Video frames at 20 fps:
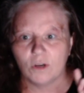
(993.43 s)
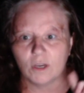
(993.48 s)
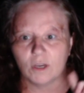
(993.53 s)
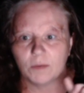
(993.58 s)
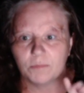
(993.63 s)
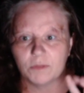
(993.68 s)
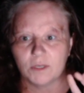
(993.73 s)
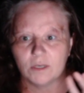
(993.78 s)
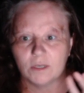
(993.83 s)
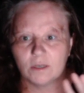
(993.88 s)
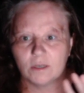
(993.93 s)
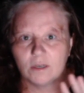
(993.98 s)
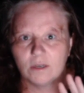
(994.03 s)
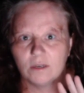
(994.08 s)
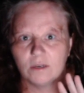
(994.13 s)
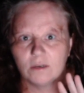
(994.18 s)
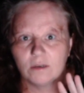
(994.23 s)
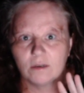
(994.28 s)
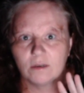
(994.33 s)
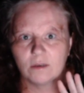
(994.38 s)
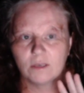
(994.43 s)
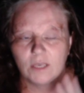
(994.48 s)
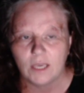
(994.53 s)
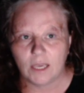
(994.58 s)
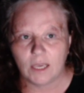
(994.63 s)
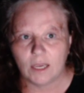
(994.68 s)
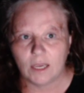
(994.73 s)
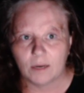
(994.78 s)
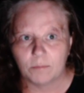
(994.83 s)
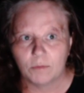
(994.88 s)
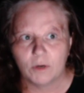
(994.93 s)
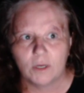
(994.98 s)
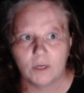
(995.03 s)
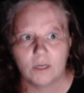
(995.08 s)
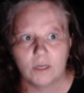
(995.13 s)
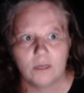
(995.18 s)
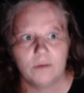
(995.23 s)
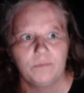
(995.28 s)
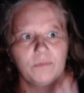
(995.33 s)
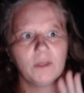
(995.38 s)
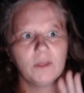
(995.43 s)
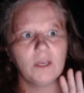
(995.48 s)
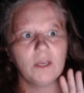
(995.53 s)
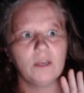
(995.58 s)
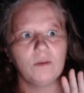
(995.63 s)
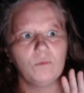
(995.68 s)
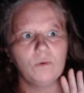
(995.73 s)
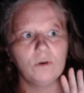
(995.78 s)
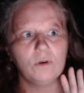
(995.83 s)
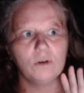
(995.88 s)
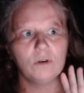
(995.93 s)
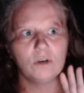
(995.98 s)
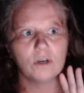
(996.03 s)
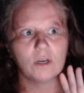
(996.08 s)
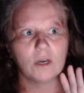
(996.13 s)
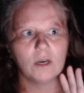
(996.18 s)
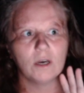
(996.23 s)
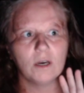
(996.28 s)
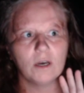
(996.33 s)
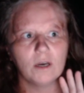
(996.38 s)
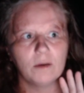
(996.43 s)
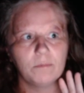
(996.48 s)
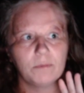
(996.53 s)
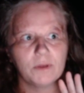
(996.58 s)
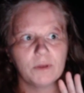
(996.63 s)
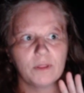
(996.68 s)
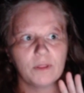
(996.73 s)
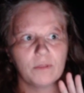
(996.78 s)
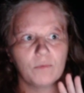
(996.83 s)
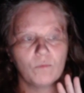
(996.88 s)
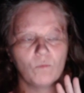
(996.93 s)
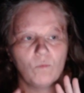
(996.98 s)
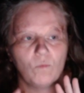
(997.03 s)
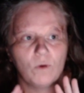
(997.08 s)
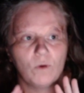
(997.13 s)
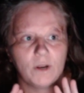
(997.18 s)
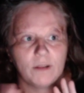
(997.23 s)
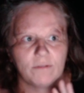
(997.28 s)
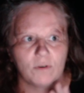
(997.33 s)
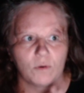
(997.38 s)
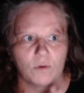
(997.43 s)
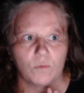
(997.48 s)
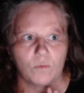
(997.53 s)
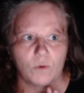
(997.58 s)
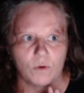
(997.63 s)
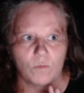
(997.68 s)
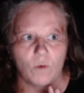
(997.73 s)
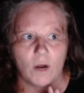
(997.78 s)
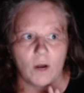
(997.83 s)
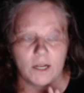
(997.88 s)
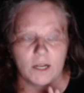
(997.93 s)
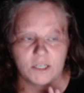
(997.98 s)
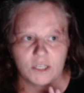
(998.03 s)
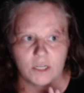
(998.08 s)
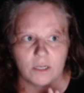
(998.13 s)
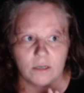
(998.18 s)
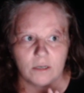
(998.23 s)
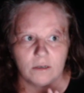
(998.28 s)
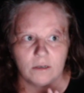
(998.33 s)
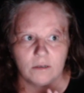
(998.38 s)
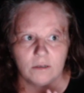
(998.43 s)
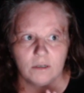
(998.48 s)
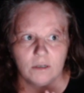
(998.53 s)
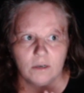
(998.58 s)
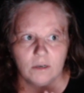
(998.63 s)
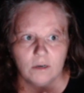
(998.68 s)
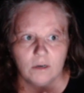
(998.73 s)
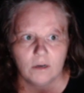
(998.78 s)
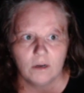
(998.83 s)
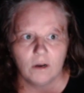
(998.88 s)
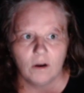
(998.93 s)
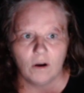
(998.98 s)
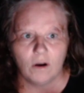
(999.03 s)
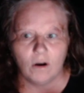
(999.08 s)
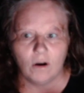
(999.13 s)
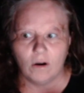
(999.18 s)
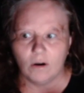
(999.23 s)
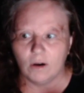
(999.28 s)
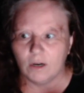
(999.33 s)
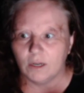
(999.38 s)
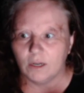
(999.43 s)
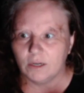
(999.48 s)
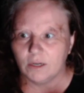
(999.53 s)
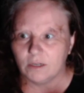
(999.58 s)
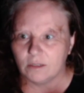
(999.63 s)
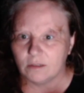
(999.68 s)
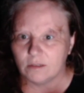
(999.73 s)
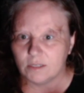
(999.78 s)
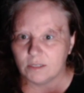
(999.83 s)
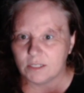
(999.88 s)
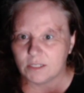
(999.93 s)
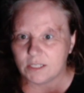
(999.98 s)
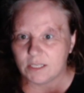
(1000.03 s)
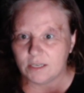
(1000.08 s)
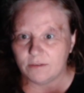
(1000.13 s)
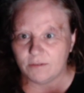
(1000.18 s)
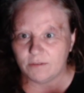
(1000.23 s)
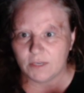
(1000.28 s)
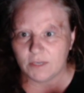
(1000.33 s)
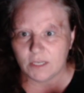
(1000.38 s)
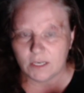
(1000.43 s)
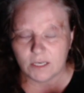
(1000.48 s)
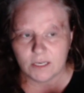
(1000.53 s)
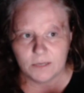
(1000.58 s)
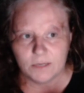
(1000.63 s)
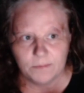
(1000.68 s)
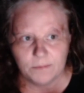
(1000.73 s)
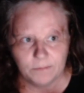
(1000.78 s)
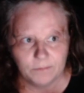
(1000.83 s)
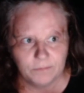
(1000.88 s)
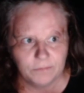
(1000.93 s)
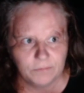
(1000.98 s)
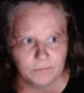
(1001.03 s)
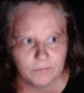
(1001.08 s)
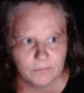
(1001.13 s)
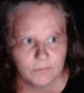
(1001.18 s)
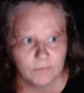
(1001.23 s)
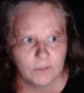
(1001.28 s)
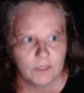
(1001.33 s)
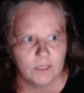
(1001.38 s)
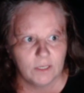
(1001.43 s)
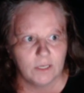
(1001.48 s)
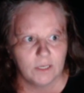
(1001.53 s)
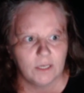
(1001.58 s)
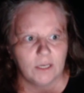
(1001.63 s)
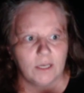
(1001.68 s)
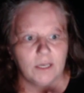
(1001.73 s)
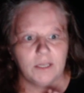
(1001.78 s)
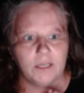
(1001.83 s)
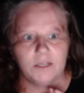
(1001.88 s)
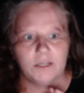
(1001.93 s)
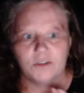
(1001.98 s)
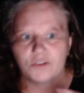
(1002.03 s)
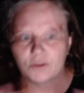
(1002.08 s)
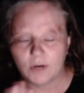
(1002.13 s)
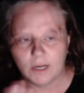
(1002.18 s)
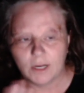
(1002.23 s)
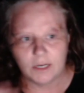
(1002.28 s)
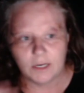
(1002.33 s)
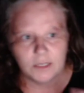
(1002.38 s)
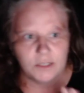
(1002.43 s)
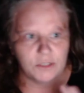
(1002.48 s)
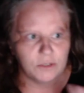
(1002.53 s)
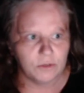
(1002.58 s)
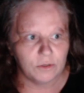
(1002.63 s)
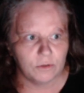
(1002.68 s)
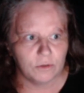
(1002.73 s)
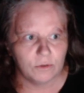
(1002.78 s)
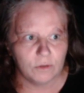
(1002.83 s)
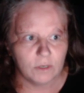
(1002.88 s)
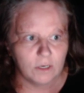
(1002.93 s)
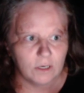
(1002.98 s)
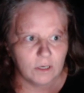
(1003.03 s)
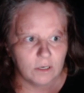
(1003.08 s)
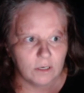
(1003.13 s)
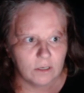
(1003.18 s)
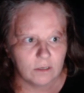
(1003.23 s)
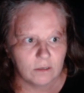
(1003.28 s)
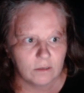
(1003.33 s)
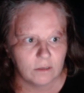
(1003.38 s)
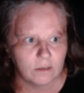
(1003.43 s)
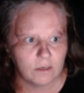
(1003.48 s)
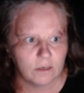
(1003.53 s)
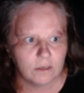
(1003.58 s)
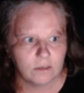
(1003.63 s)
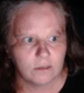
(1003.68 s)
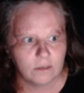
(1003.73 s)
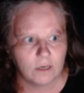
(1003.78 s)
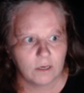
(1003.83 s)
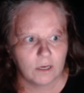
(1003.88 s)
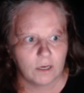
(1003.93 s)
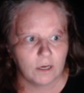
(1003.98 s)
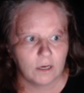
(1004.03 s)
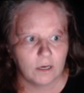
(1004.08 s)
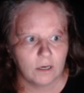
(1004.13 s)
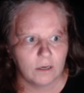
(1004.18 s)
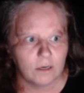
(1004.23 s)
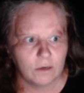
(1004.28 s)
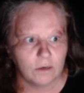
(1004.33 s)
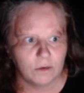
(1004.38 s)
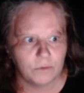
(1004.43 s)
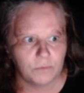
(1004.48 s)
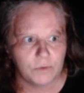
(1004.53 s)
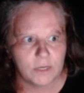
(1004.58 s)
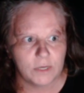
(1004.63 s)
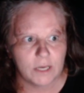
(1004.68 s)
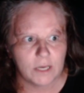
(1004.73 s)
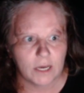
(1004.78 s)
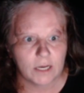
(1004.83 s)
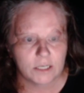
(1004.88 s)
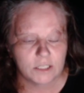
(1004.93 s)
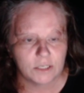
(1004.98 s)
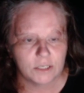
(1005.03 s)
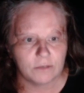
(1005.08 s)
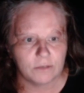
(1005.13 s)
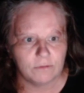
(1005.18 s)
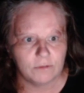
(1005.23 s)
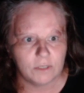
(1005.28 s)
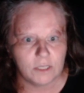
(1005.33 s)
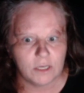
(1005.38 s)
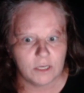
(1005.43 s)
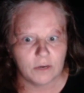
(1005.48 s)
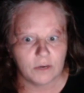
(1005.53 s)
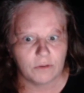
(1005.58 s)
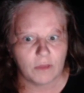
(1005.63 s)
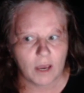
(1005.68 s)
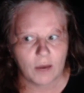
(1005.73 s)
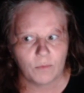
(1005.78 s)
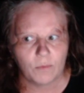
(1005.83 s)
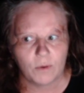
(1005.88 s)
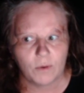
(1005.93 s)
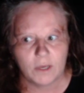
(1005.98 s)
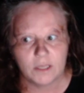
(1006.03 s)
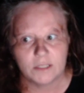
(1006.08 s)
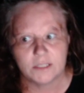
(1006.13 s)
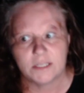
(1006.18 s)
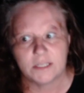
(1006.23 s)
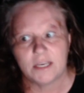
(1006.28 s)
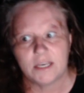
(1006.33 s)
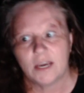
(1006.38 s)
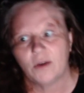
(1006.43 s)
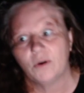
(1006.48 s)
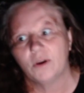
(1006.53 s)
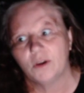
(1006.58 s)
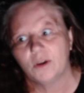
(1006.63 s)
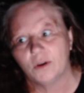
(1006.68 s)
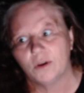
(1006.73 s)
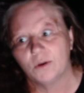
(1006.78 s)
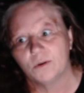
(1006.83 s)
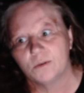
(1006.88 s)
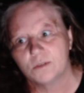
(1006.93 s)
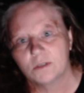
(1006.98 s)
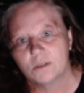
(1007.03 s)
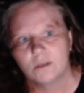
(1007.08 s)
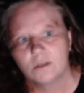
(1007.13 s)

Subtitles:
the camera, and we'll hook up whatever we're watching on the TV and try to do a reaction video that way and see how it goes.